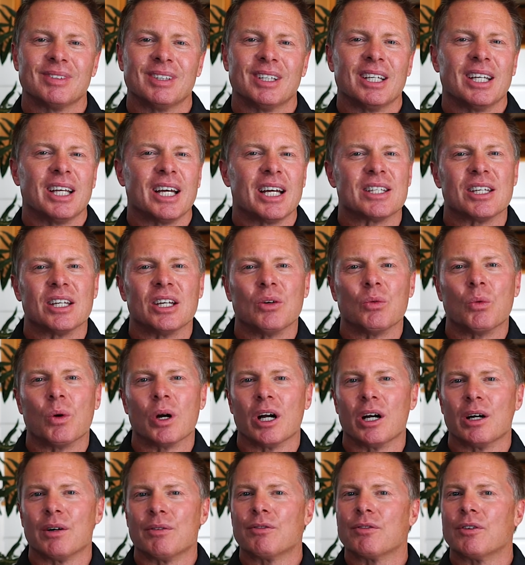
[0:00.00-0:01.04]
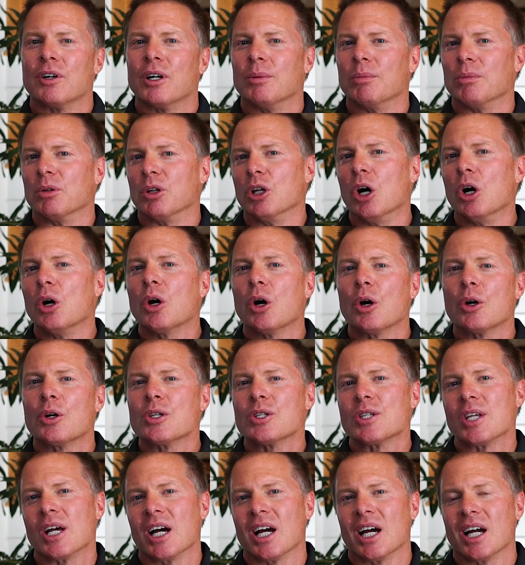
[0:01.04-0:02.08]
That's anywhere from logo
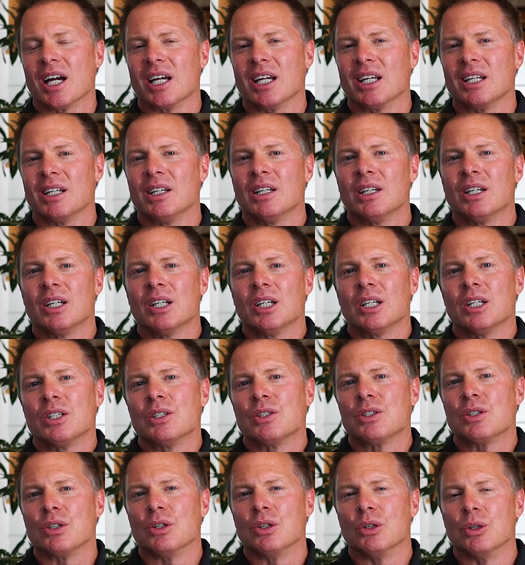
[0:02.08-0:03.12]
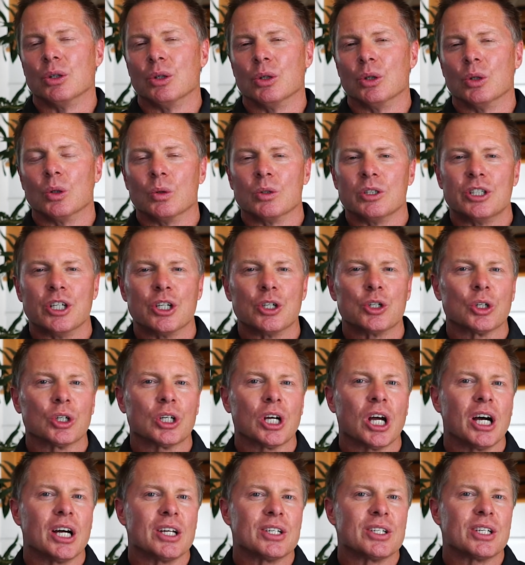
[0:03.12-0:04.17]
design to digital
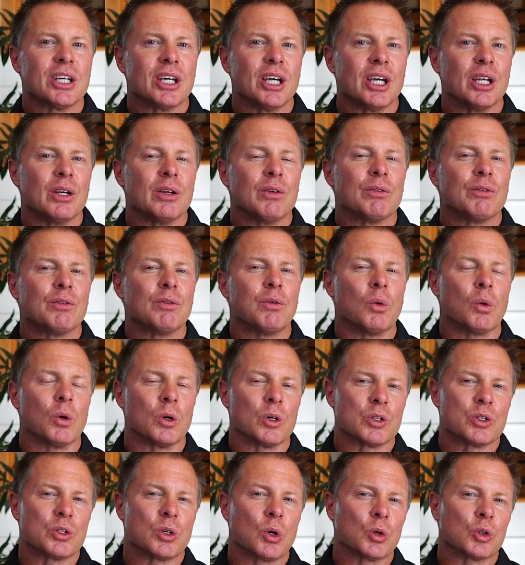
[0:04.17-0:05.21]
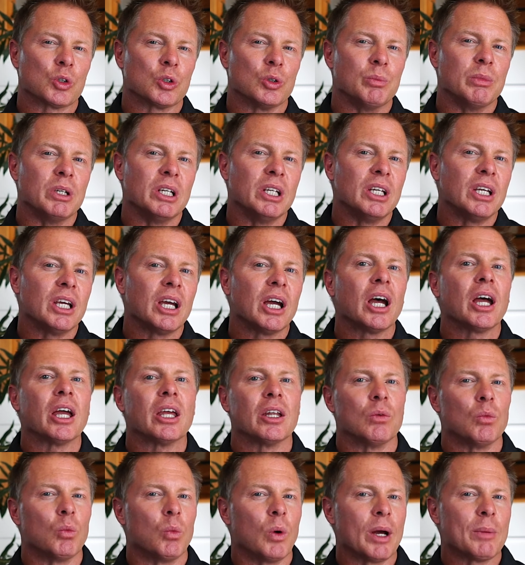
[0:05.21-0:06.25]
content for social media
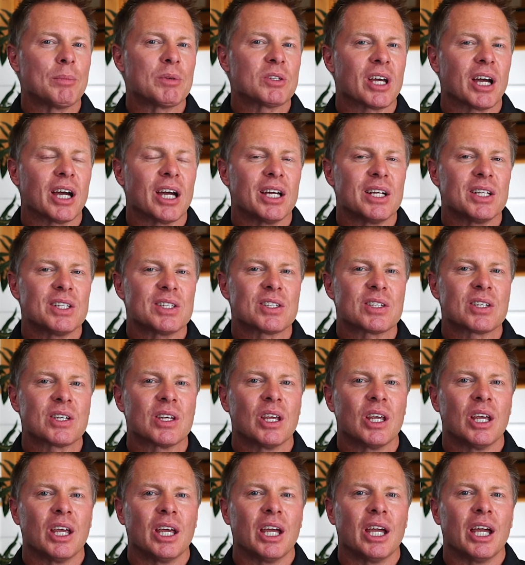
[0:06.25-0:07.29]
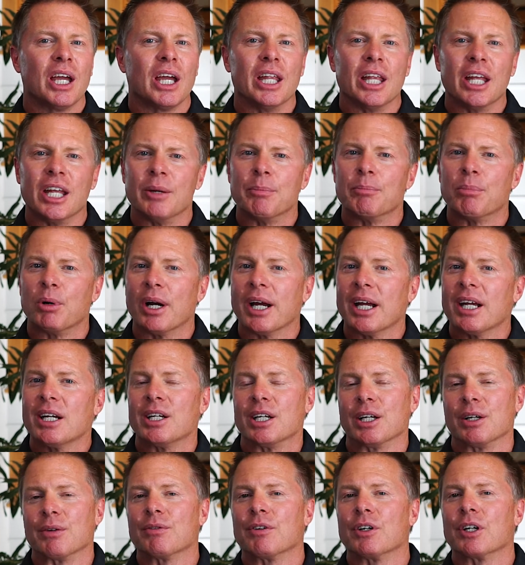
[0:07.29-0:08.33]
and websites, and then branding
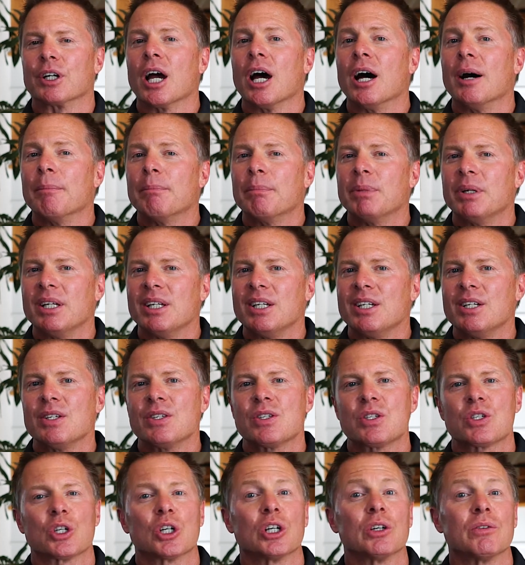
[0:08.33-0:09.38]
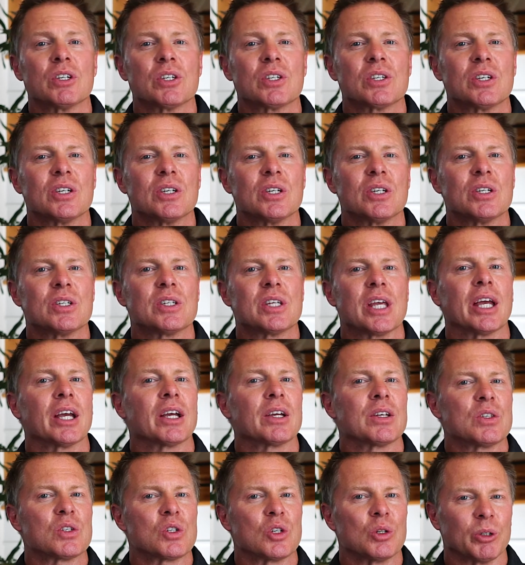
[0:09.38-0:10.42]
for companies, services, and
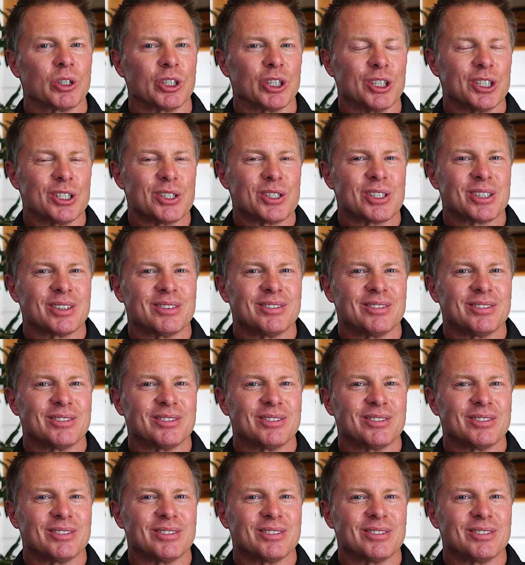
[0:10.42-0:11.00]
consumer goods.